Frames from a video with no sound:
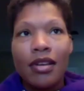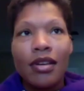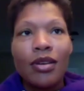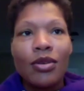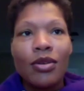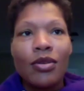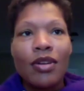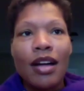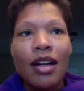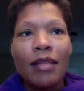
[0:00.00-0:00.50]

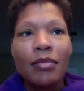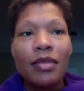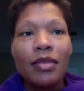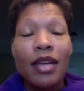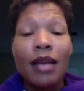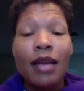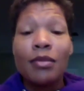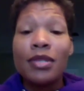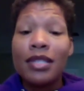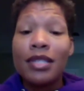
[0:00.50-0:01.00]
Cool.
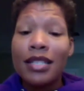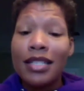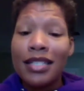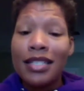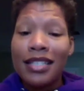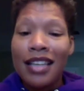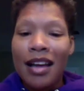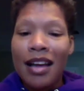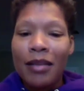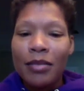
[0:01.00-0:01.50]
I'm Celeste
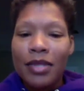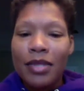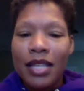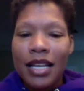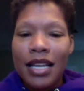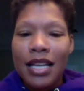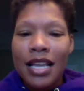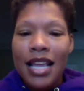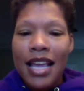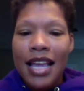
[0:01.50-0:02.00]

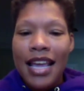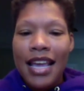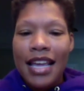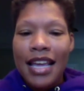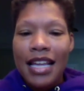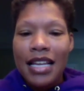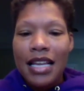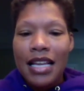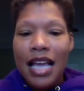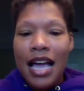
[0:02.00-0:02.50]
Thompson,
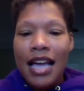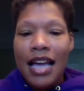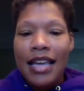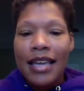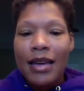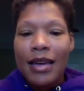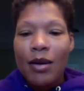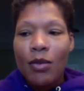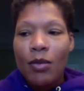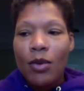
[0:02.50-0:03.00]
and I
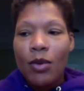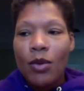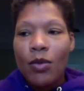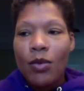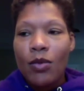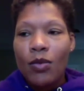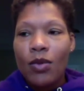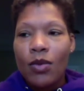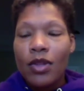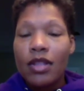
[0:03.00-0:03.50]
am
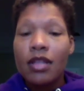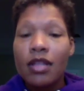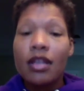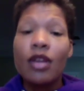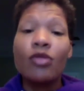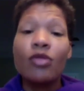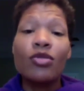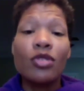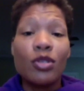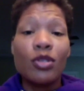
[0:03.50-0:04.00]
one of the
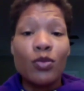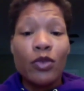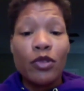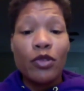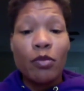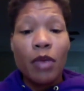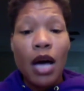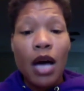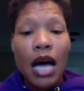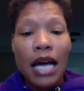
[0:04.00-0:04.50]
coaches with
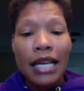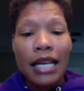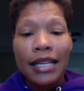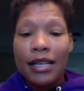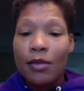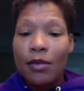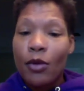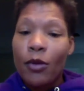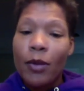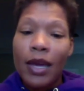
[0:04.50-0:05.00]
Mahogany
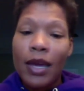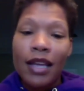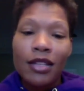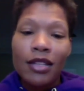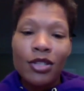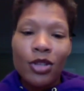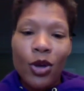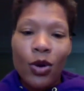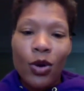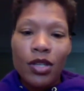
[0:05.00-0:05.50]
Mermaids.
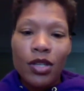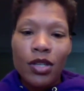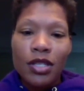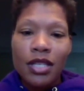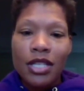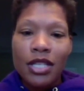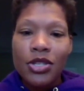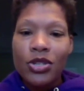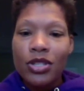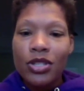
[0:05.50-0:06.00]
So
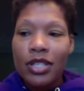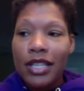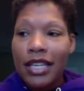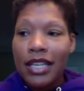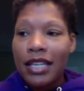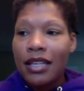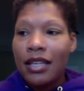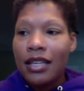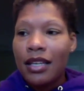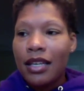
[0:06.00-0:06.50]
essentially,
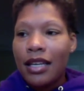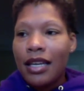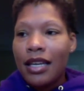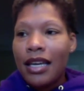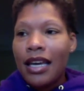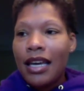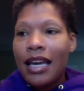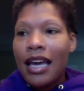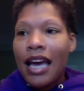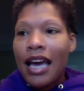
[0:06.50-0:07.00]

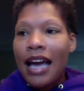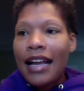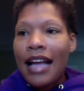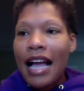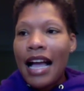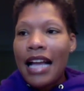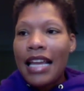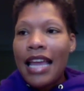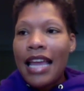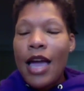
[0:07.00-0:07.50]
I
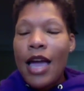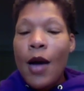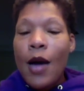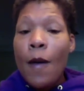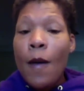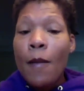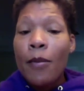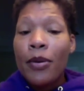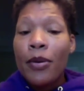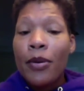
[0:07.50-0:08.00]
kind of
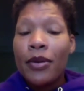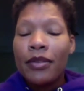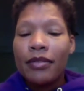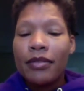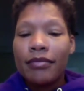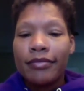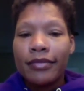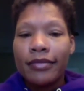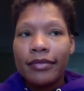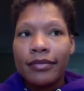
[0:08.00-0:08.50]
help
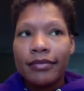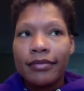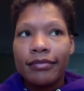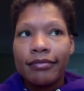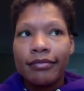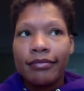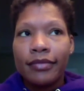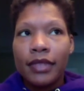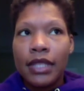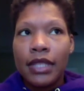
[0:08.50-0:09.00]

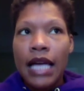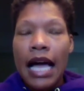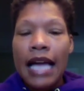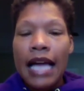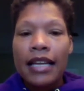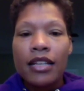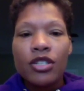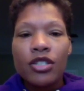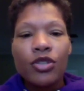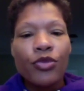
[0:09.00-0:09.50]
guide
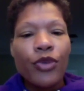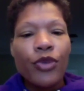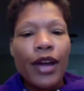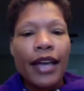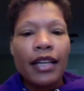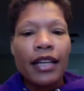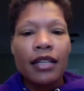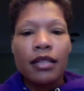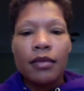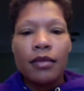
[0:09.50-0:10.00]
and direct